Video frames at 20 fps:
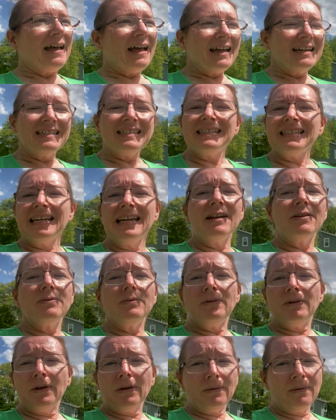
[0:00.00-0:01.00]
Honestly, I
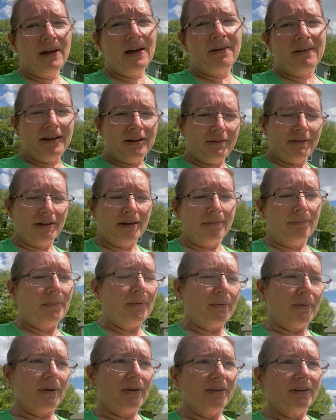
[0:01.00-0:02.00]
don't know how I don't get
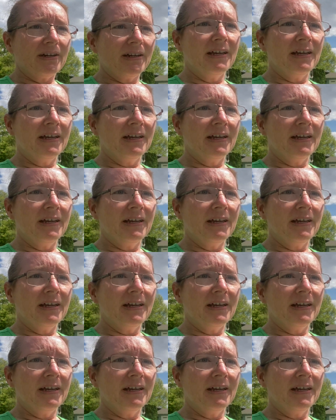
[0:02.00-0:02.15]
bored.